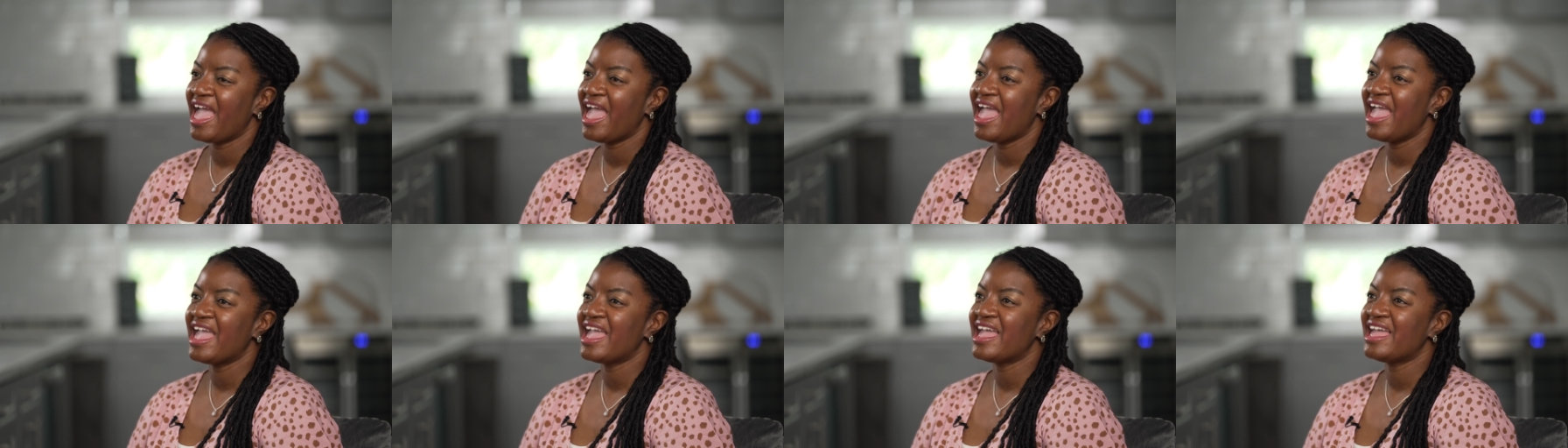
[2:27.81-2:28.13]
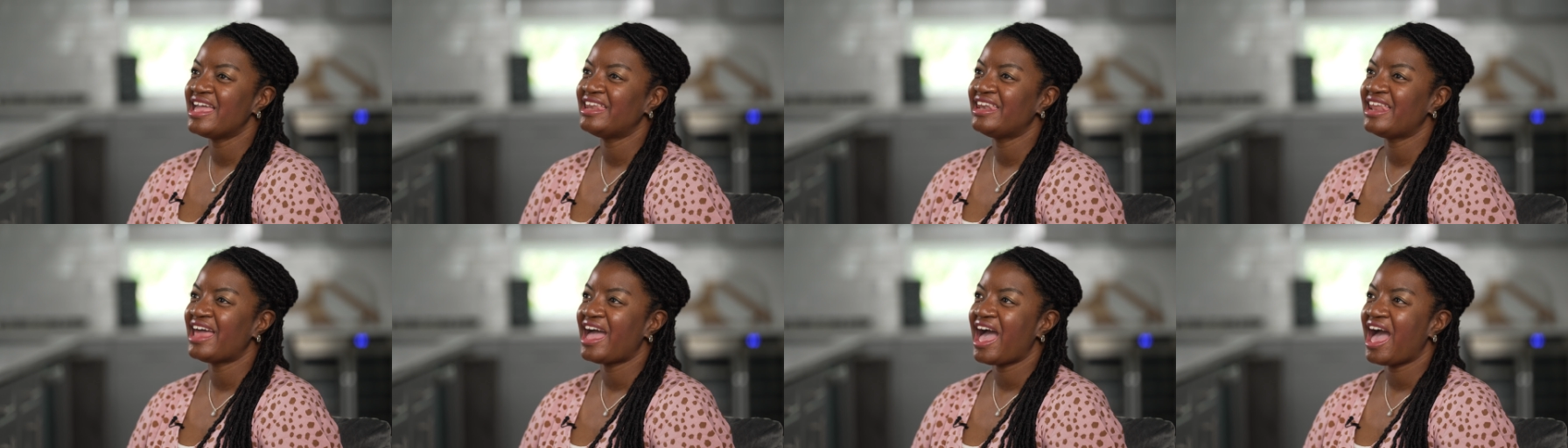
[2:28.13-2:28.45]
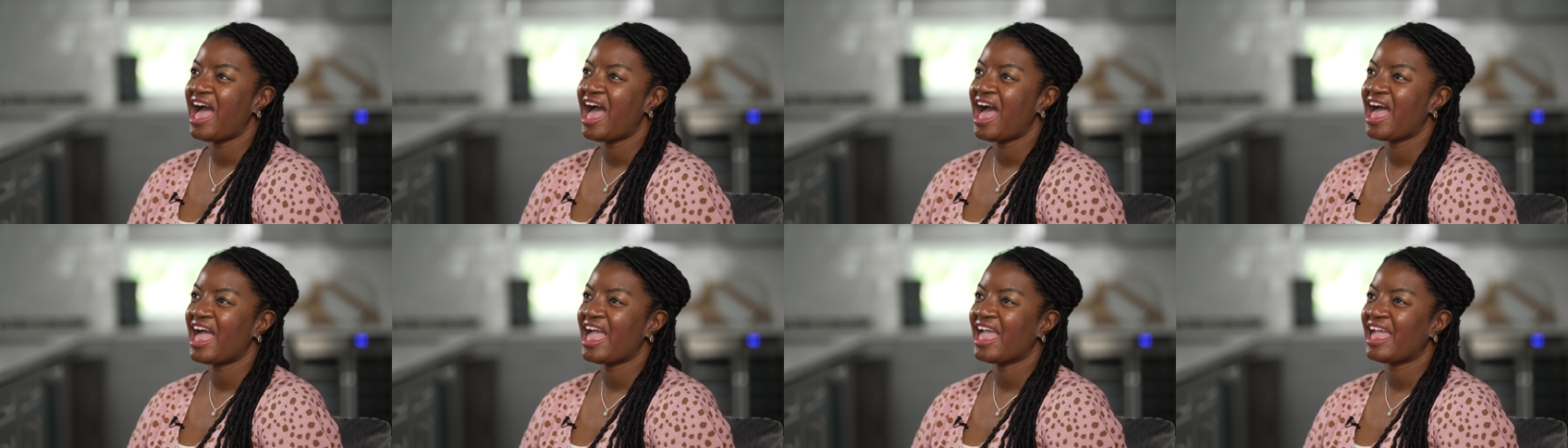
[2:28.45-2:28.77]
And
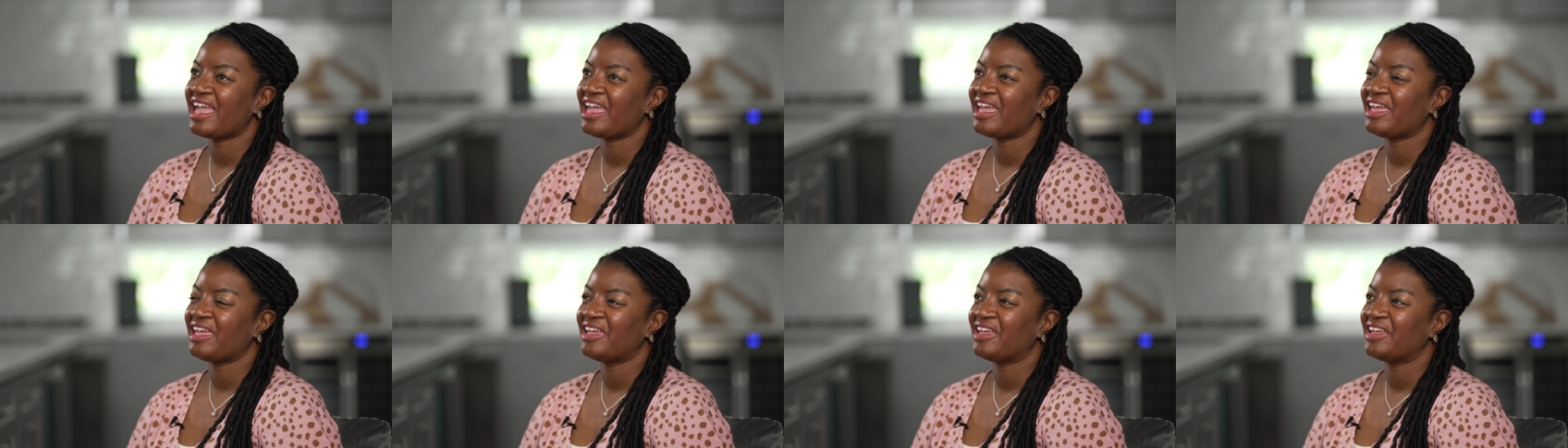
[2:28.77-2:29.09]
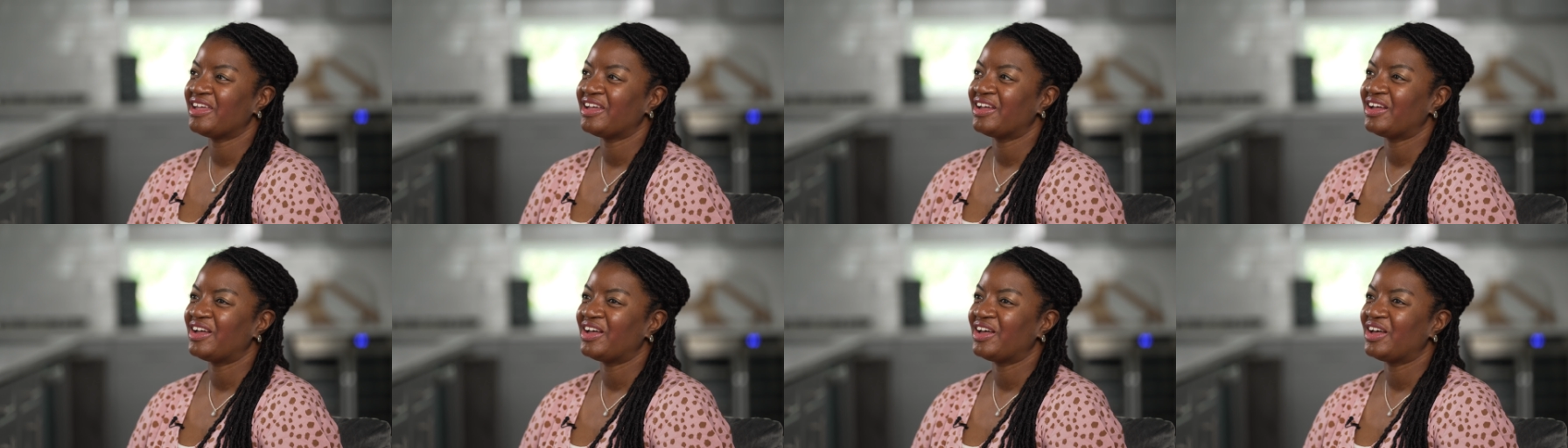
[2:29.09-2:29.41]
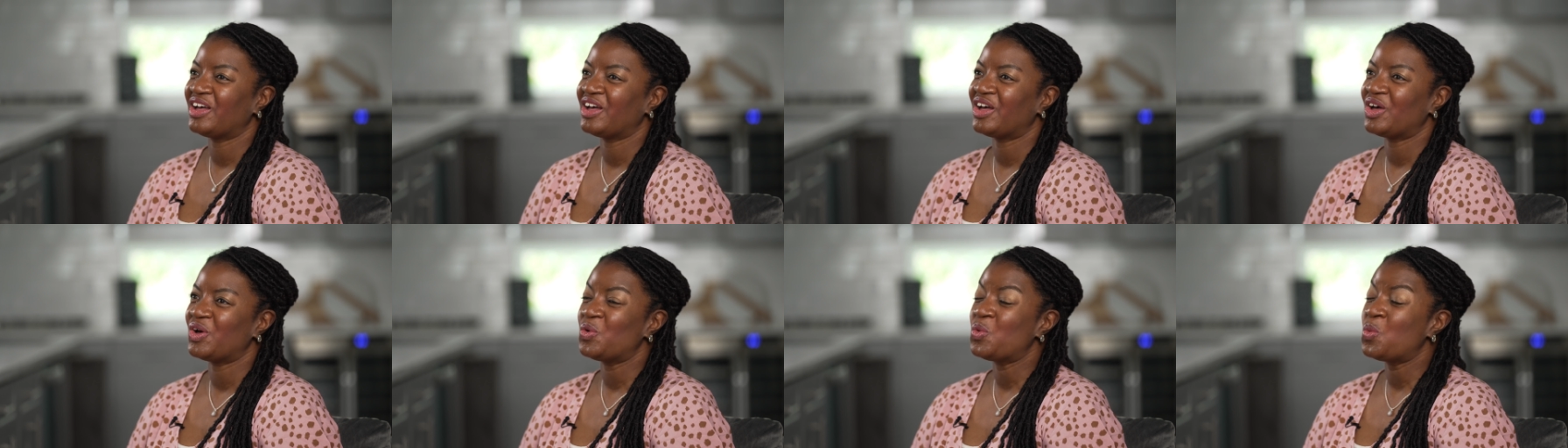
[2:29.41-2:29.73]
I
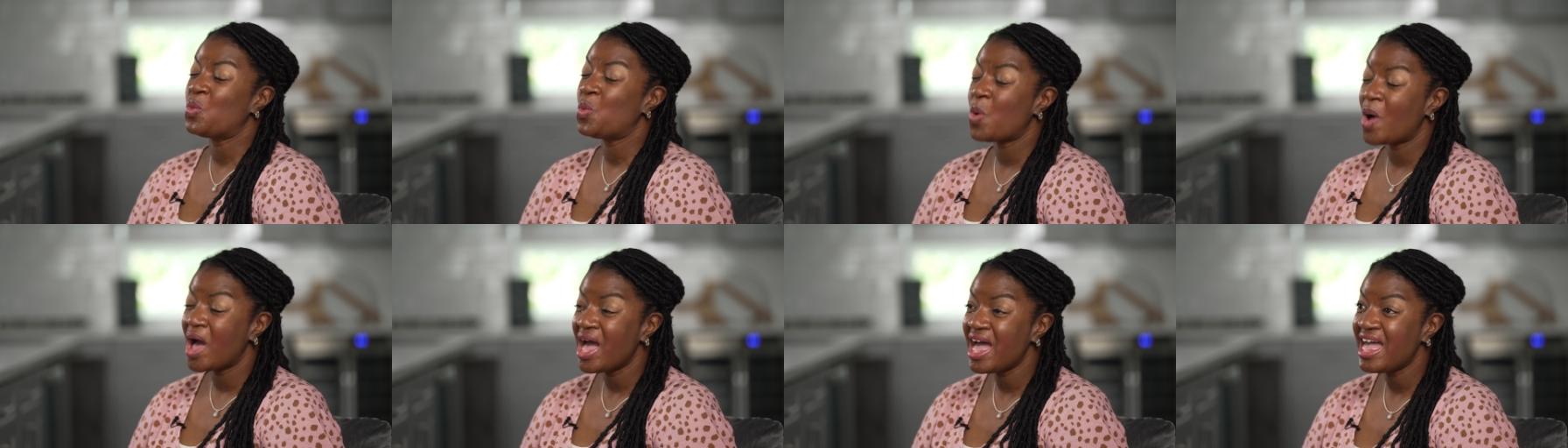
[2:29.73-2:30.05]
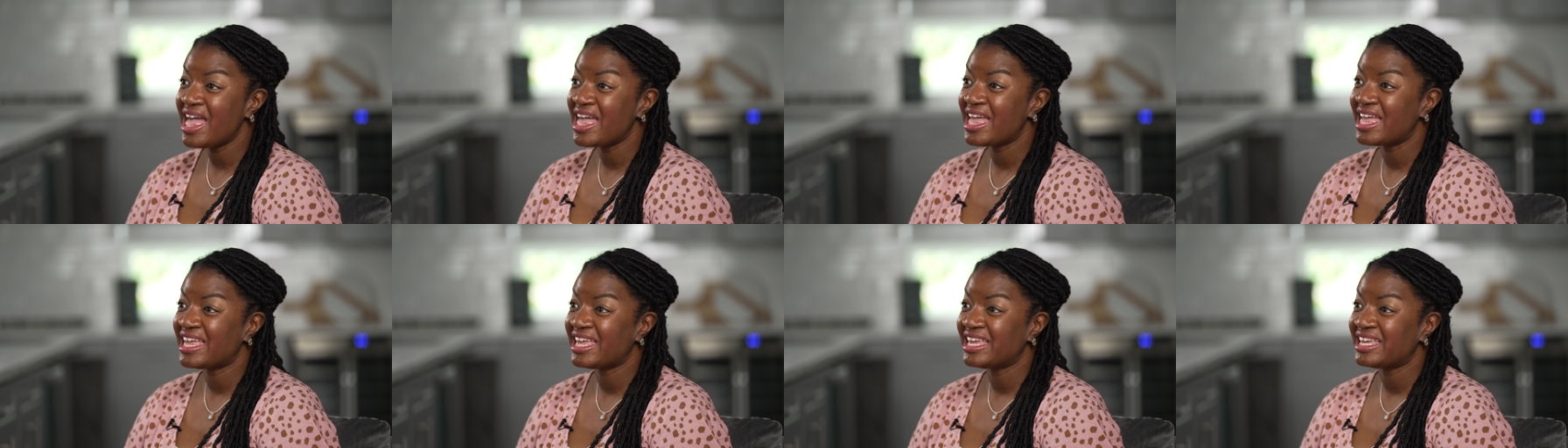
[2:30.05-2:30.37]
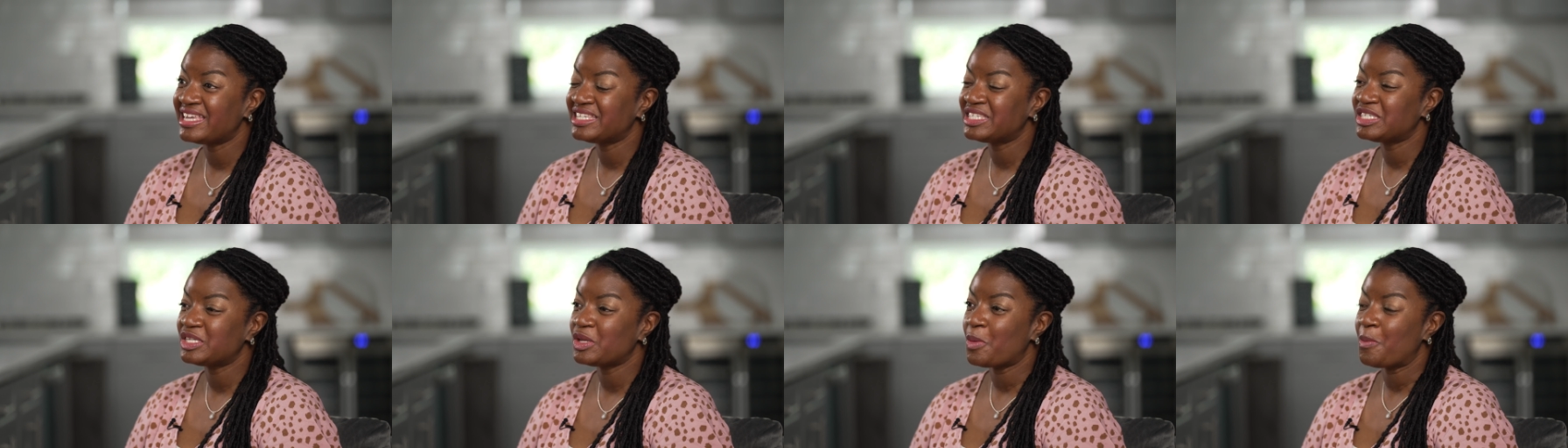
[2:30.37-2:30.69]

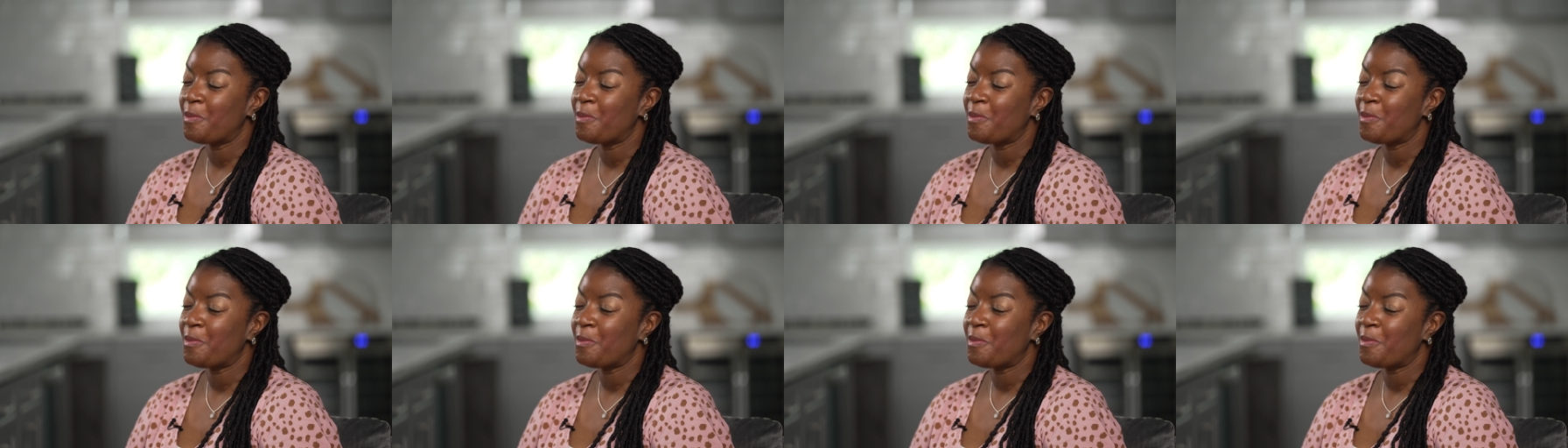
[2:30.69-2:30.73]
was,